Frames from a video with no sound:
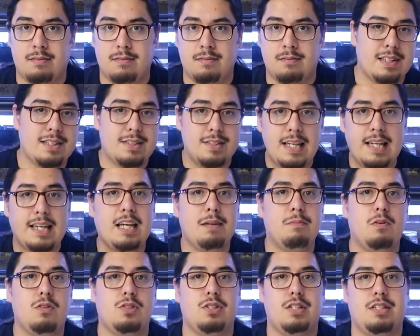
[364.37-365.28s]
The
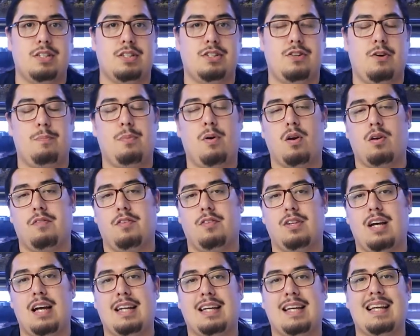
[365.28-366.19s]
second most necessary part of your
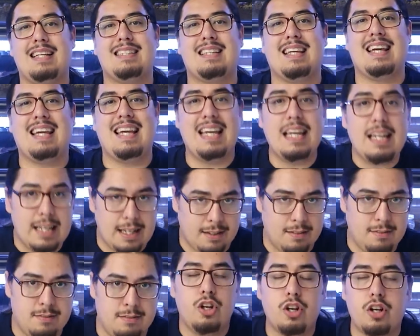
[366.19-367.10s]
lighting is heating.
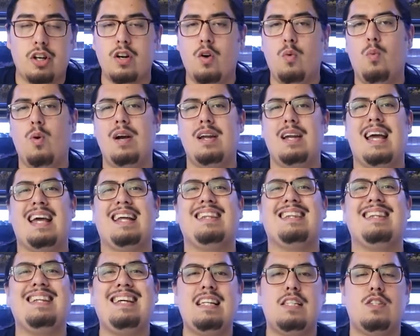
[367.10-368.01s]
You're gonna want at
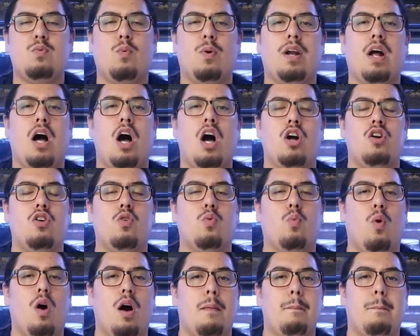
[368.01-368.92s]
least 100
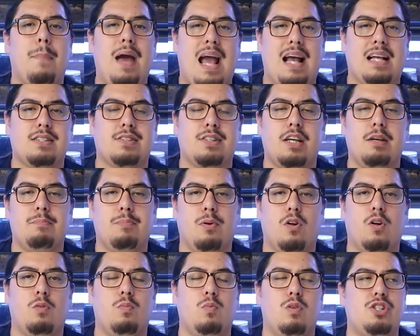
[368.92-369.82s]
watt basking
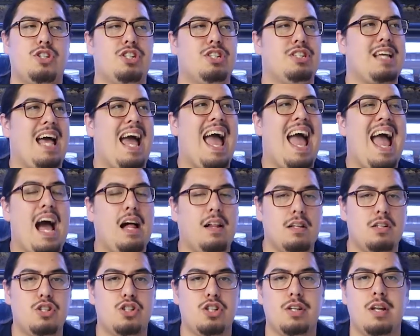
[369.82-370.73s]
bulb, which is a
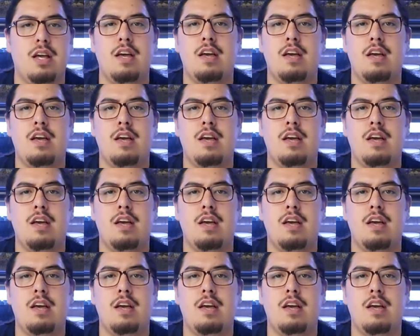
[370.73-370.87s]
halogen.